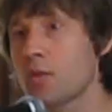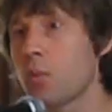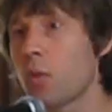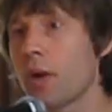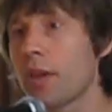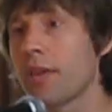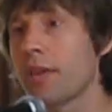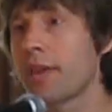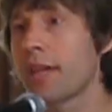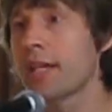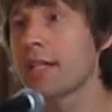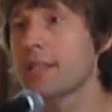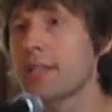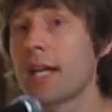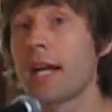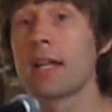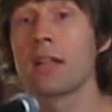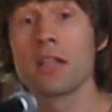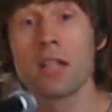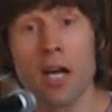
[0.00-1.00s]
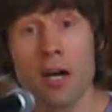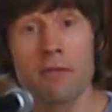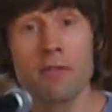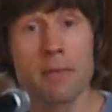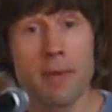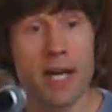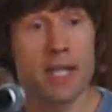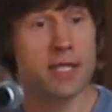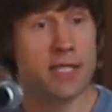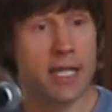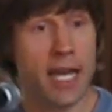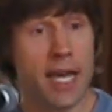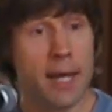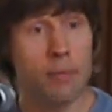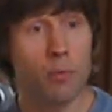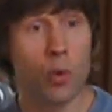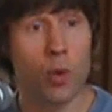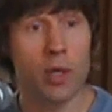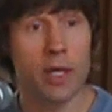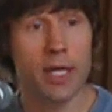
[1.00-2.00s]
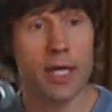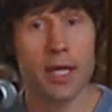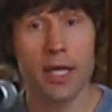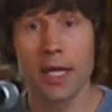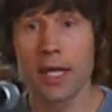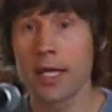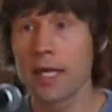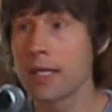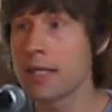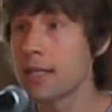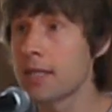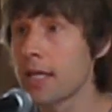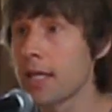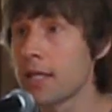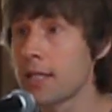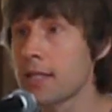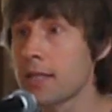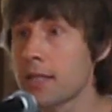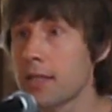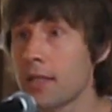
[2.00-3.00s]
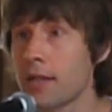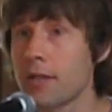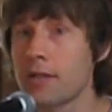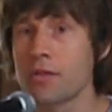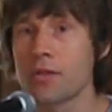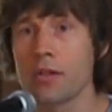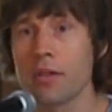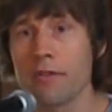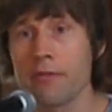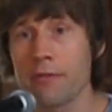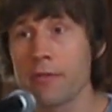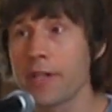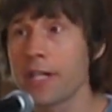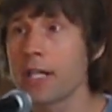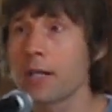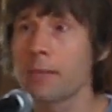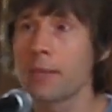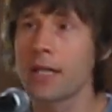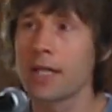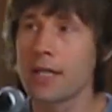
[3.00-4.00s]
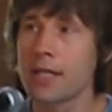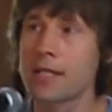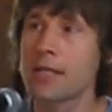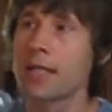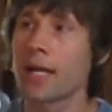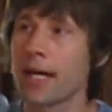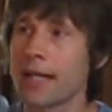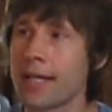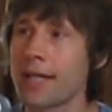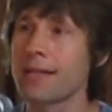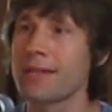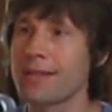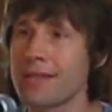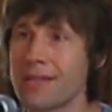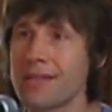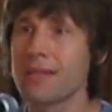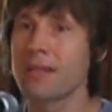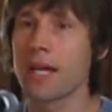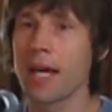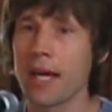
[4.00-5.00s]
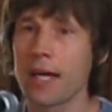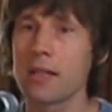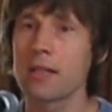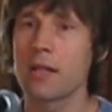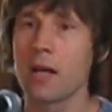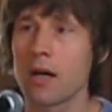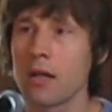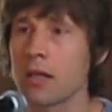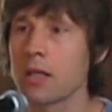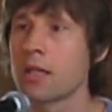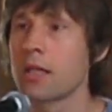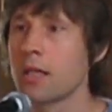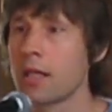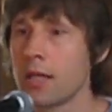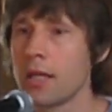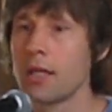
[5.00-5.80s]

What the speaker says: One of the things that I loved about skateboarding is the sort of freedom, and it's, I guess you can call it,